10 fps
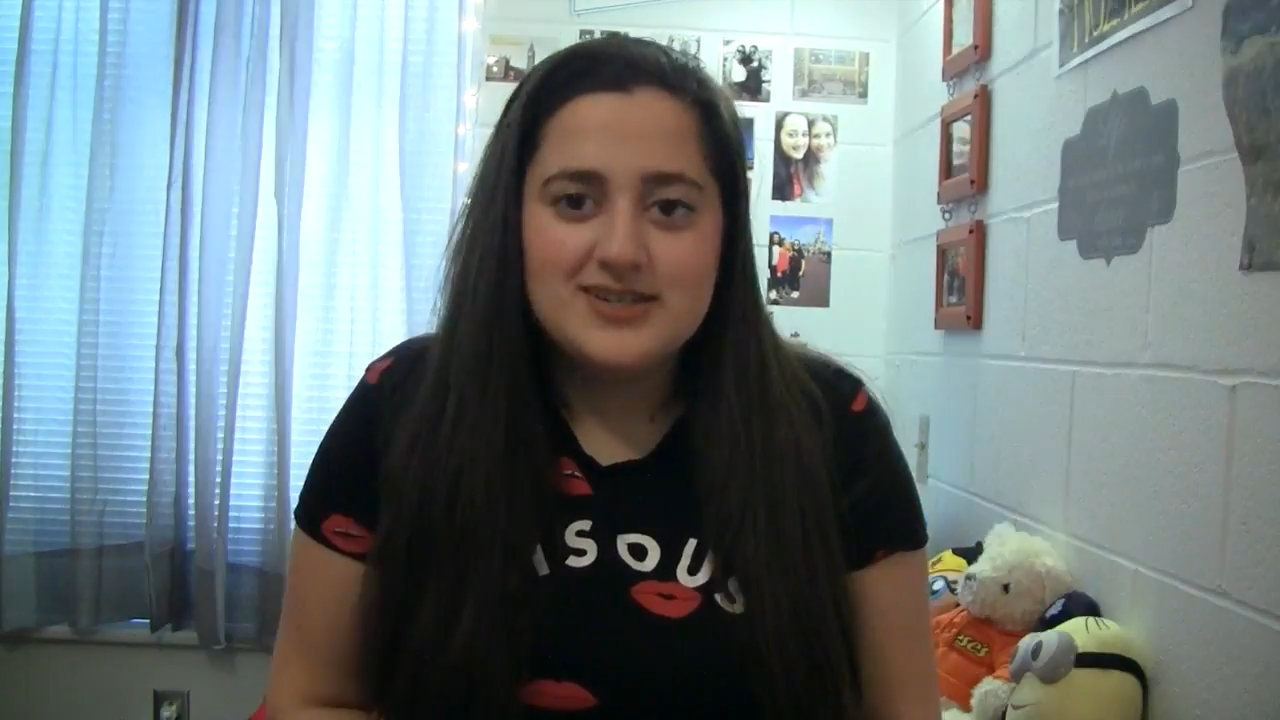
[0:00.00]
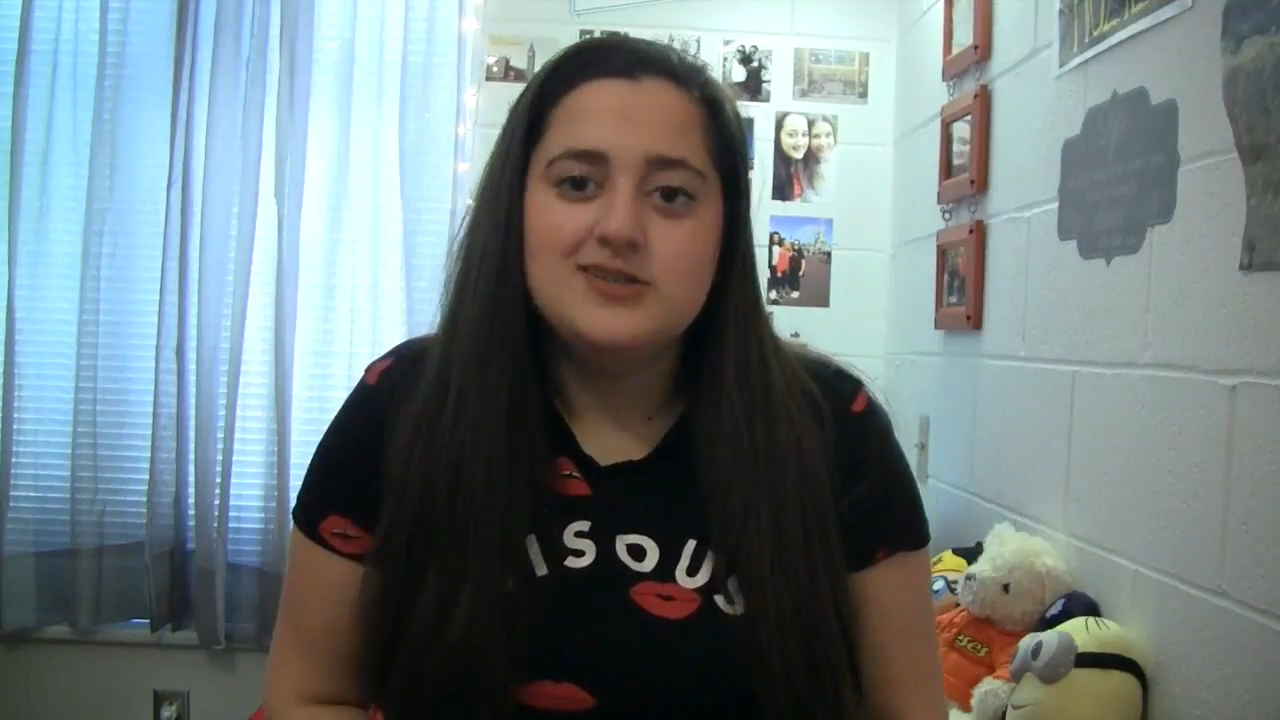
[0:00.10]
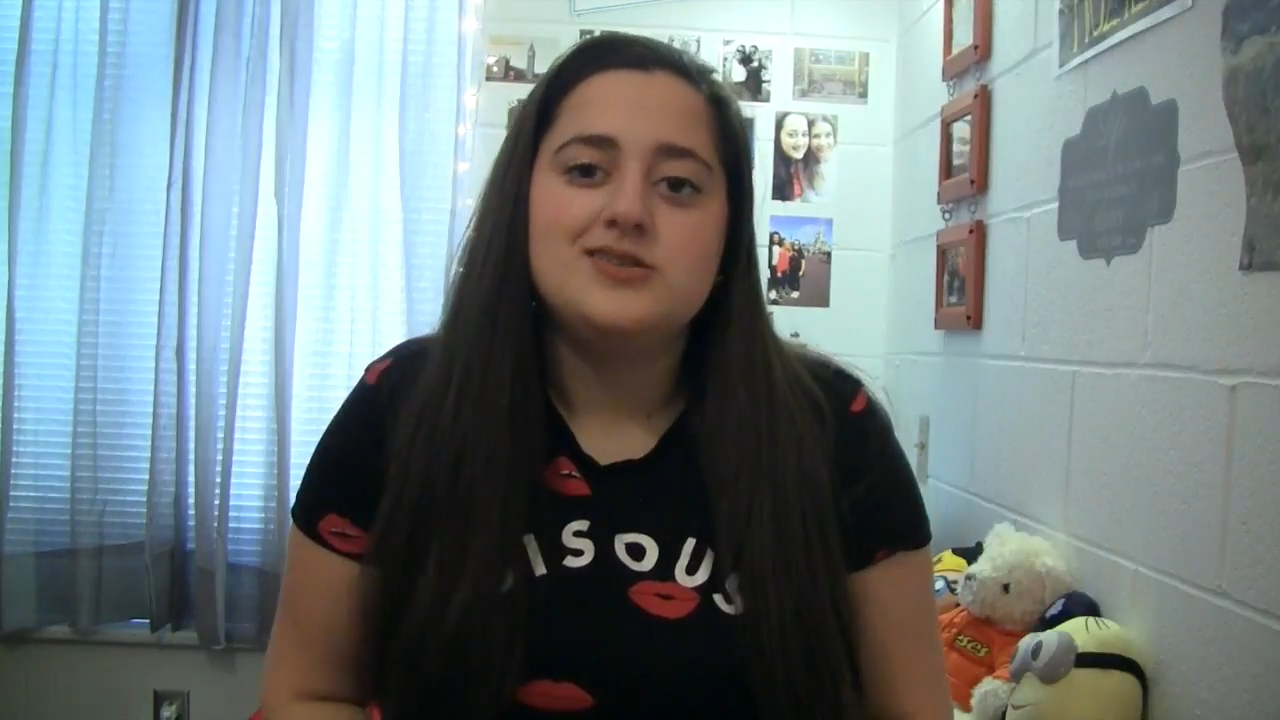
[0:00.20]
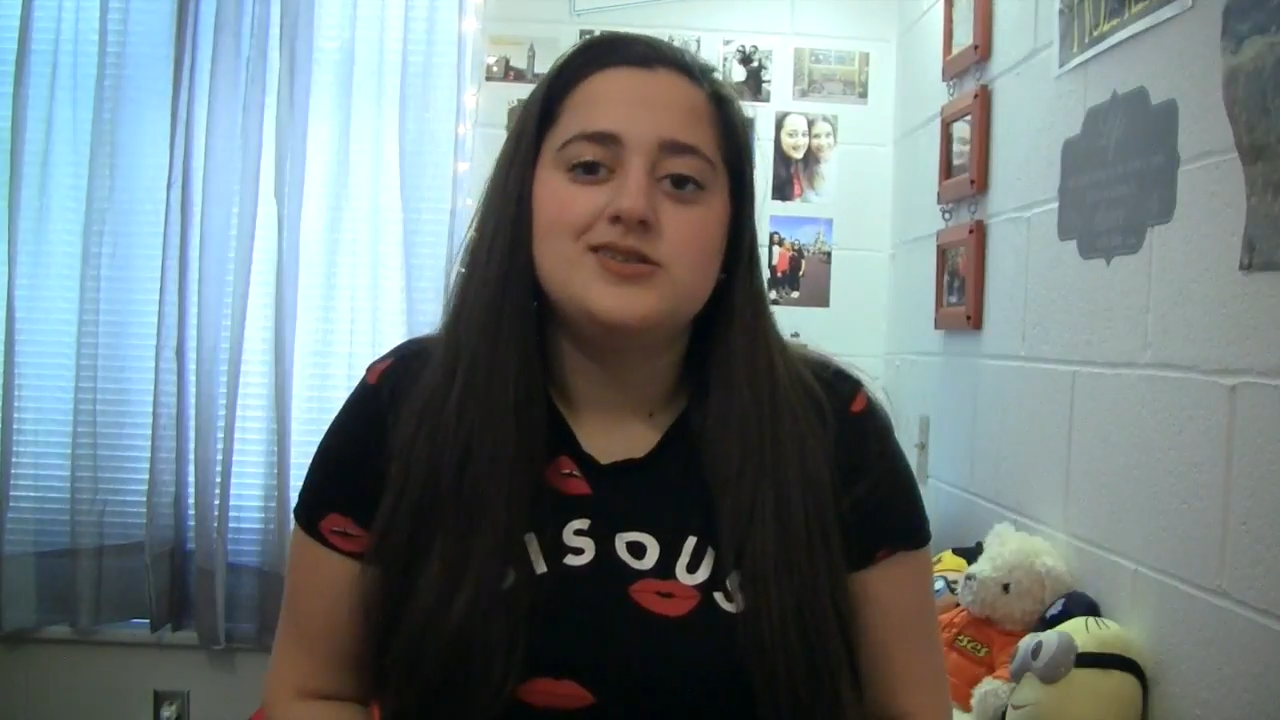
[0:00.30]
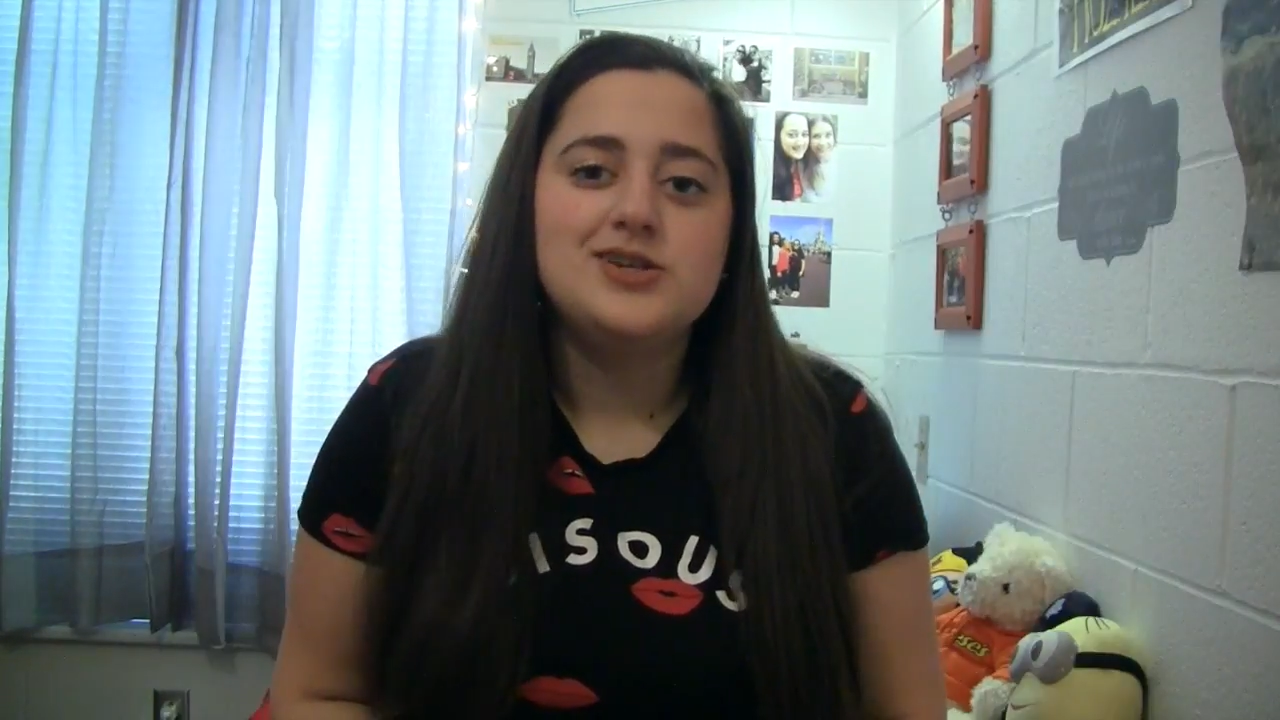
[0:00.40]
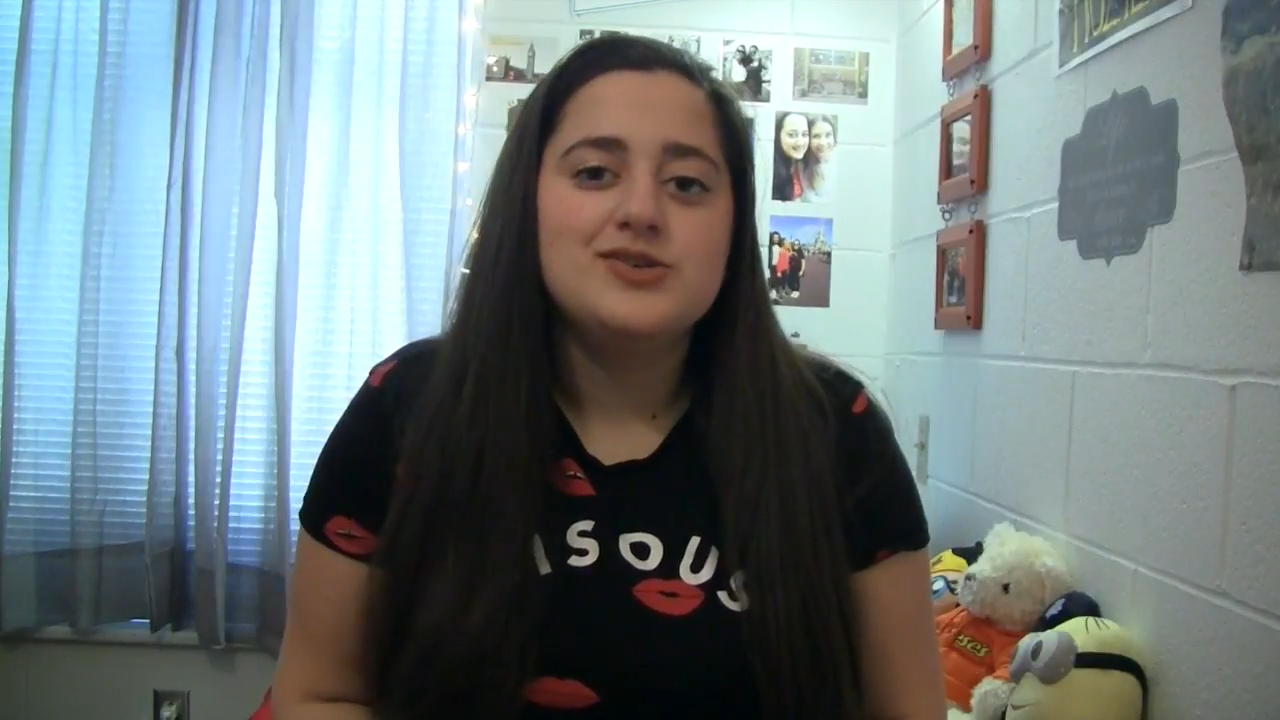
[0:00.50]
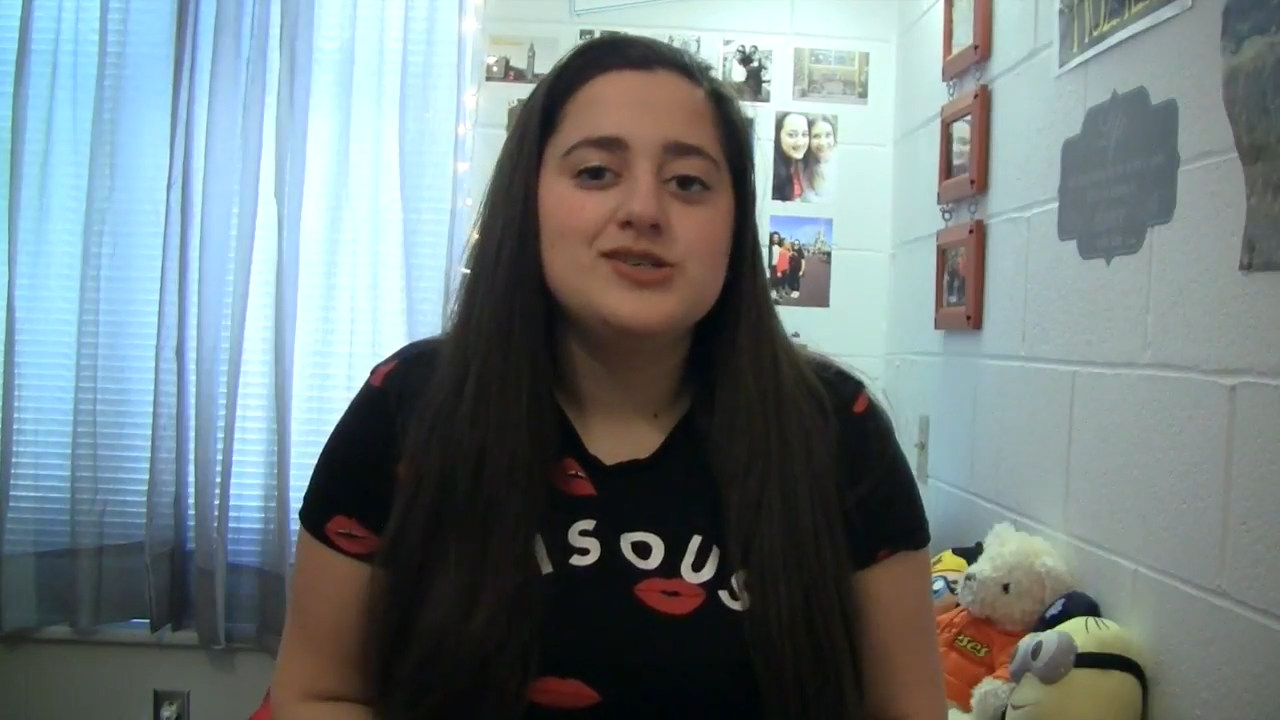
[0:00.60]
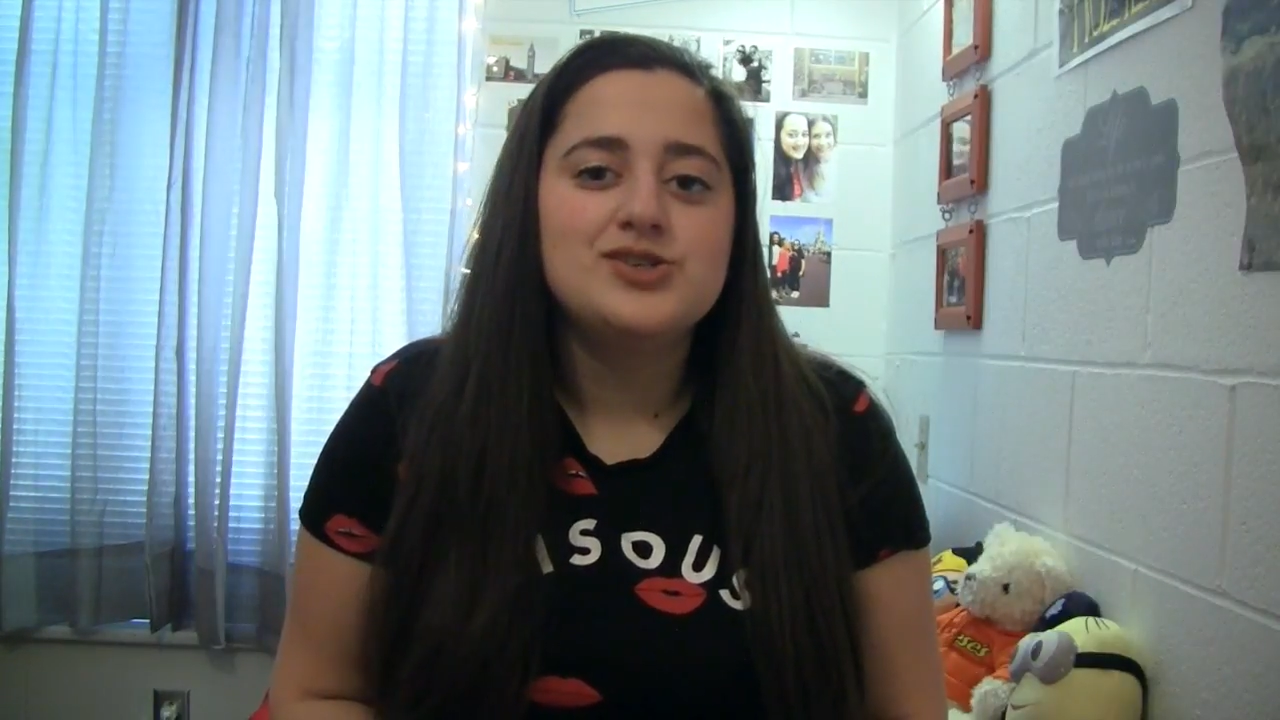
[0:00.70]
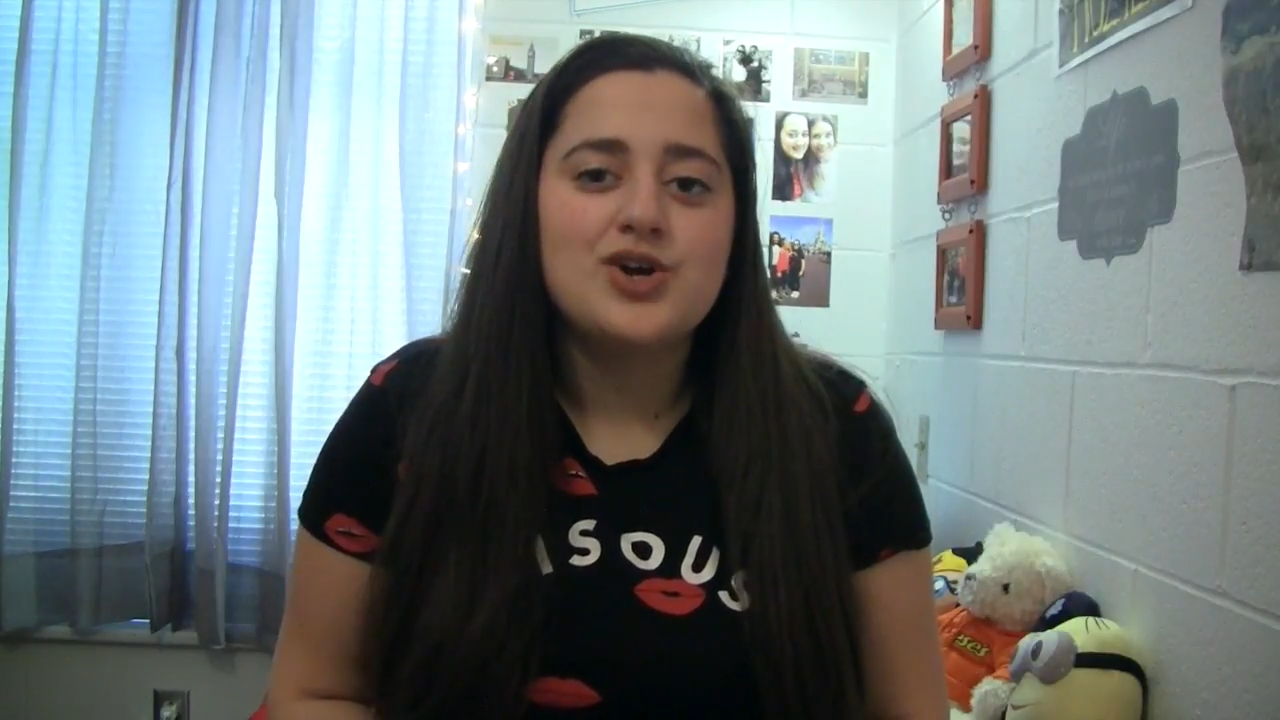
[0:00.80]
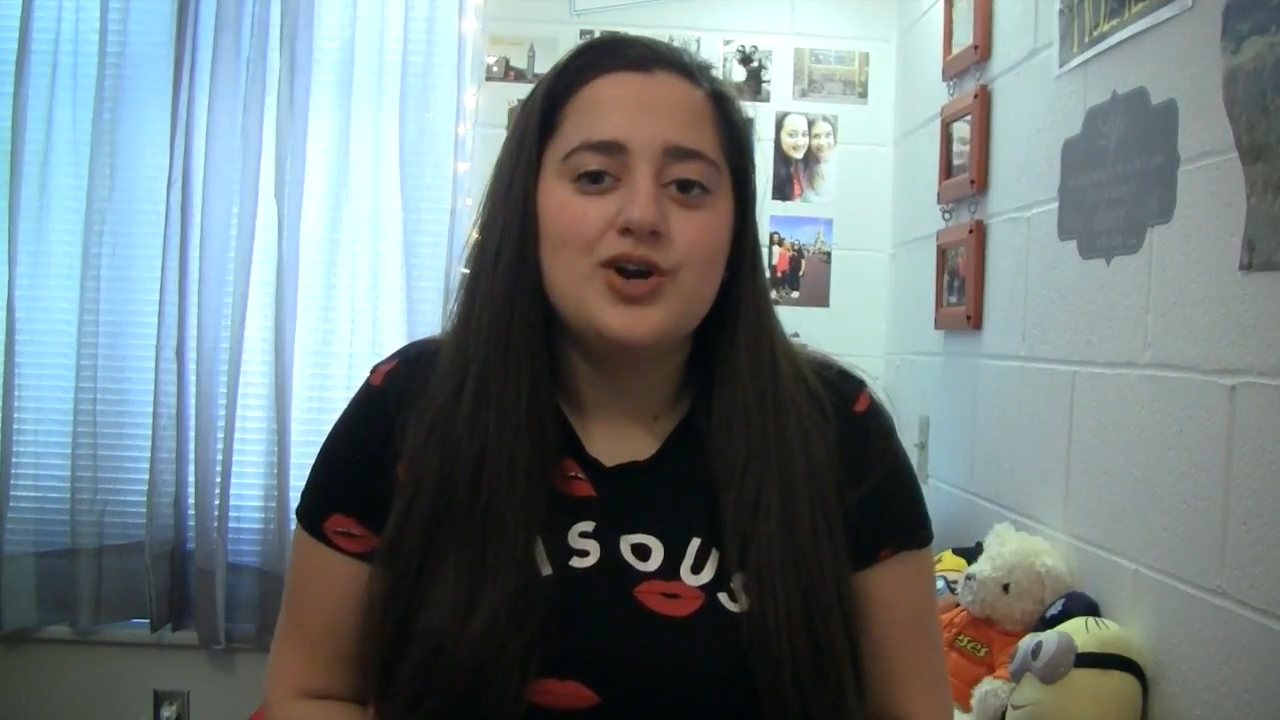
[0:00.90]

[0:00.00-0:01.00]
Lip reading: It's a series